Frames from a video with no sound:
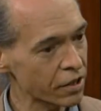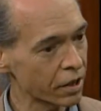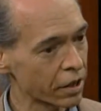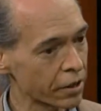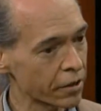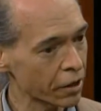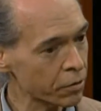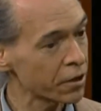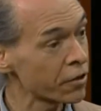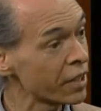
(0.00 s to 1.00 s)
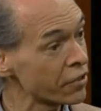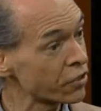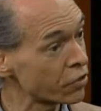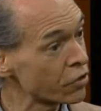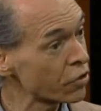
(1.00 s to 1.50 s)
a creator needs
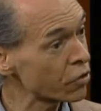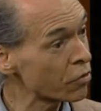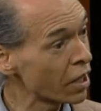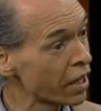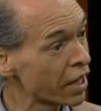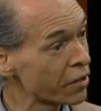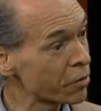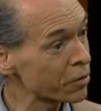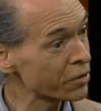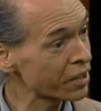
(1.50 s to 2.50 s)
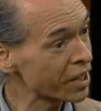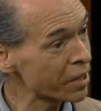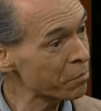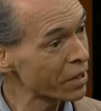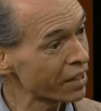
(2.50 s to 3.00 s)
to do in order to
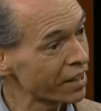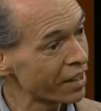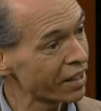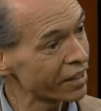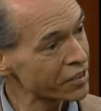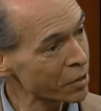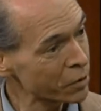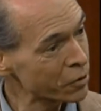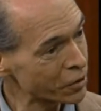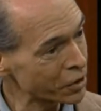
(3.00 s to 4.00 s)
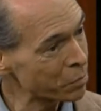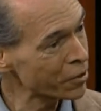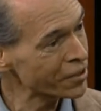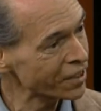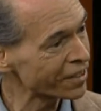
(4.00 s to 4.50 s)
keep someone who's experiencing the